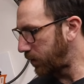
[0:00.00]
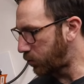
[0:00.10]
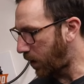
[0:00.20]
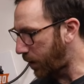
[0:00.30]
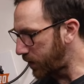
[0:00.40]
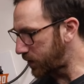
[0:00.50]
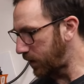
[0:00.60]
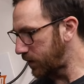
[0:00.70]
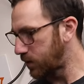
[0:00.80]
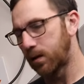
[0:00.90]
I dropped this
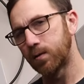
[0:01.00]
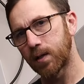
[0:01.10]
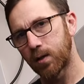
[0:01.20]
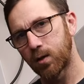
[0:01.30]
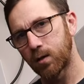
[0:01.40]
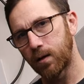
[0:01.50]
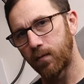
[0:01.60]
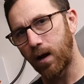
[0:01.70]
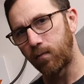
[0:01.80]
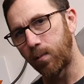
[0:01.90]
thing as low as I could.
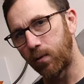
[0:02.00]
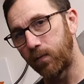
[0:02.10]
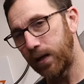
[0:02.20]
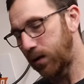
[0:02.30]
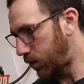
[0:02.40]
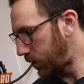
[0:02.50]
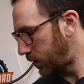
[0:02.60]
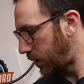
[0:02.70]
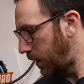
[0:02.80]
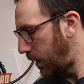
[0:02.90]
I've got rubber feet on
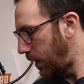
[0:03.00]
it.